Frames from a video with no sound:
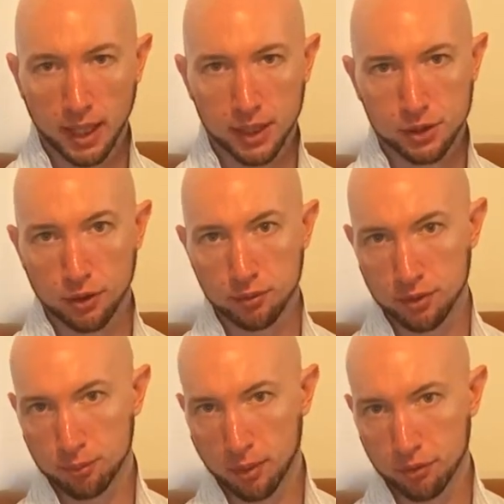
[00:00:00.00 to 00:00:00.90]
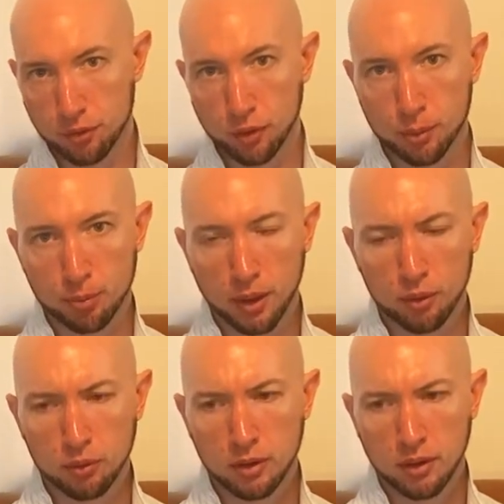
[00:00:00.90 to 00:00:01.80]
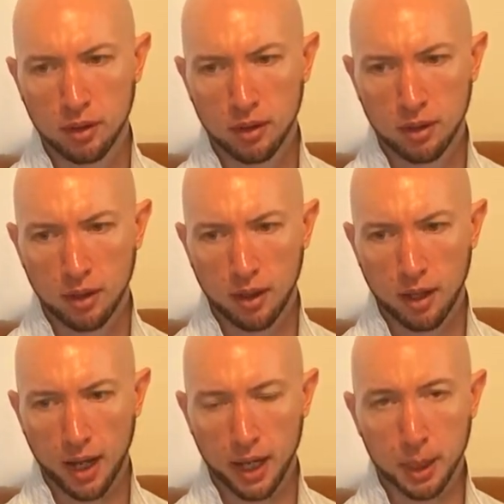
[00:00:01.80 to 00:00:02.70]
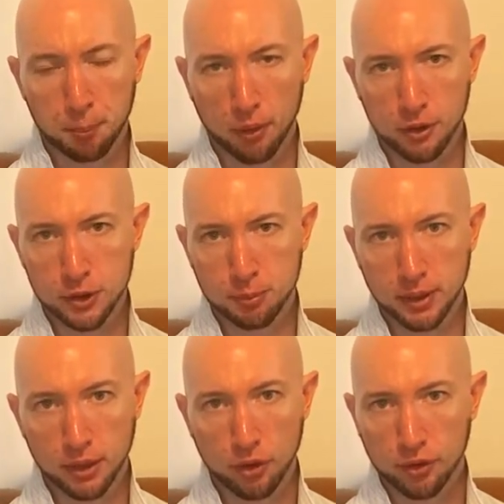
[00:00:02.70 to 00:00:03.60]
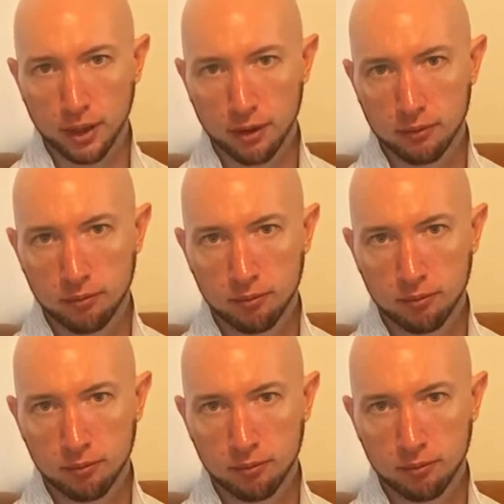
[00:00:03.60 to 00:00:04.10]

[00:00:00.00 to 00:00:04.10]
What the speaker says: in terms of my food bill, and it buys me nothing.